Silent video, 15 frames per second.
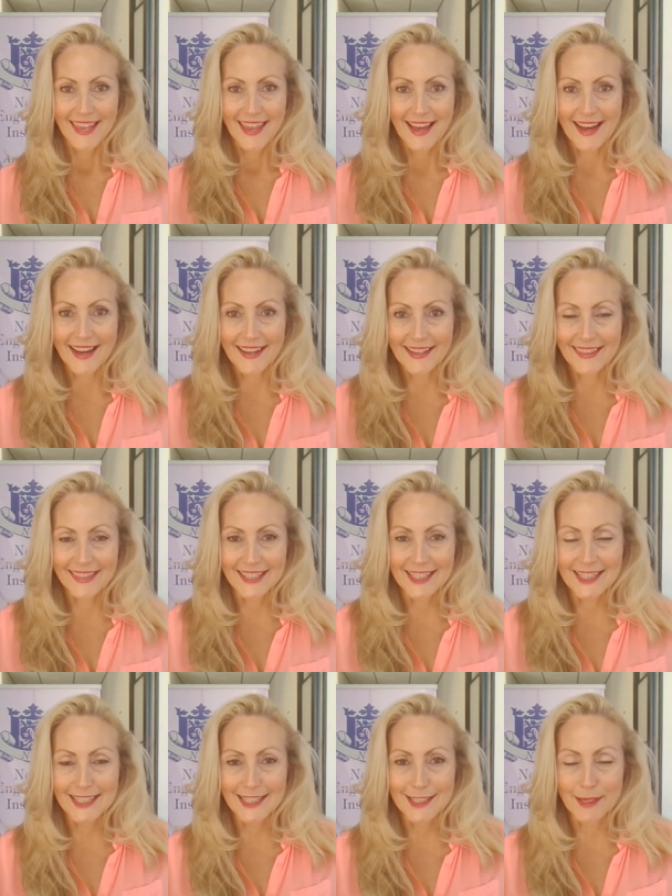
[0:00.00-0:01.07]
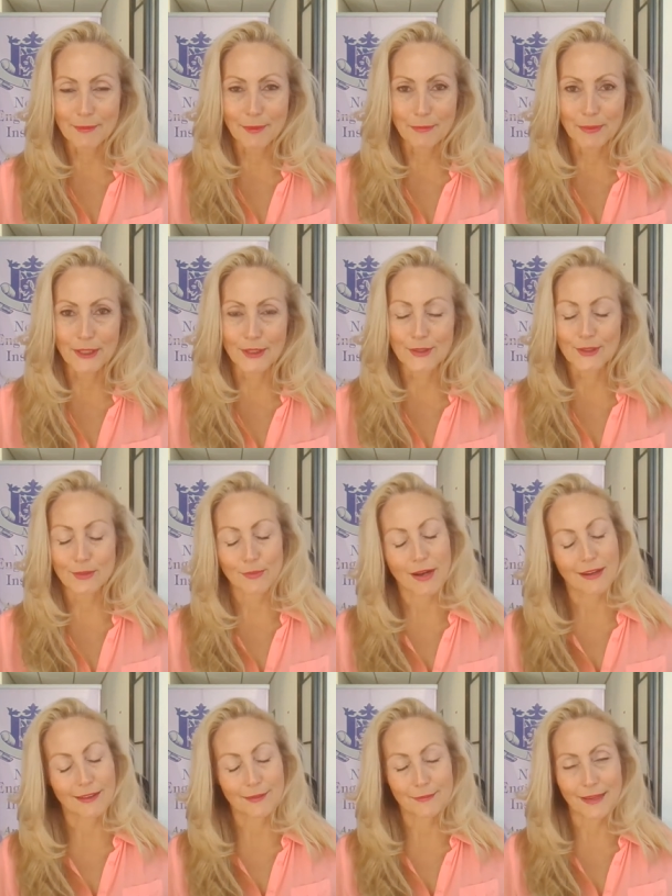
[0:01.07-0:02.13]
Hi, this is Deborah Peters.
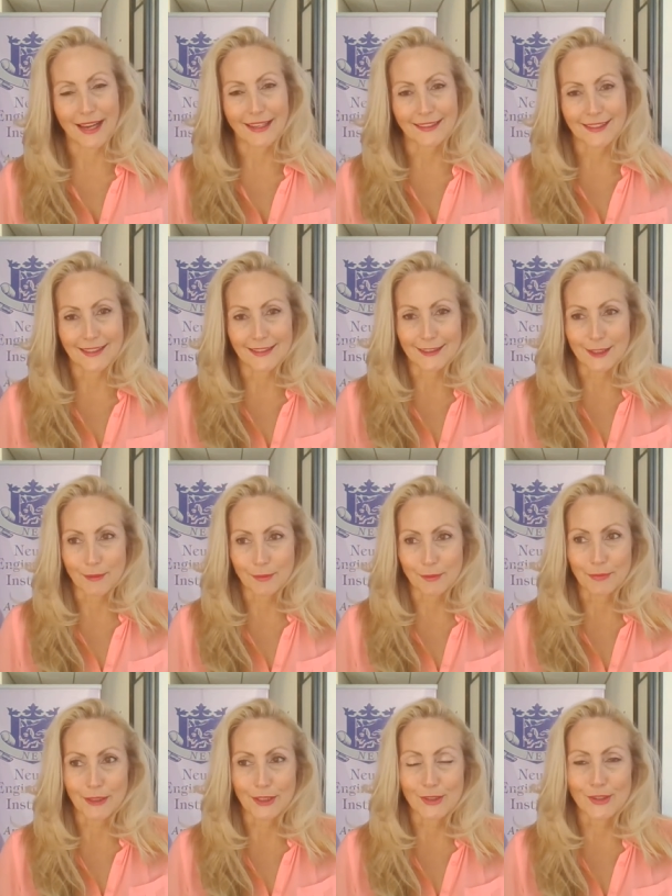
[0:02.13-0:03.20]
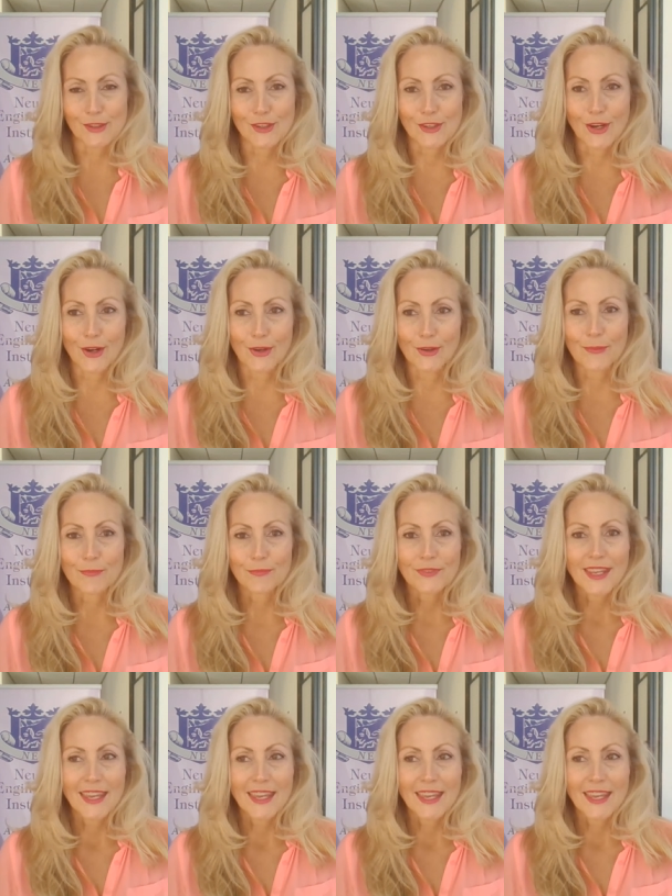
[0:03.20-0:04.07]
Welcome back to the Deborah Peters Show.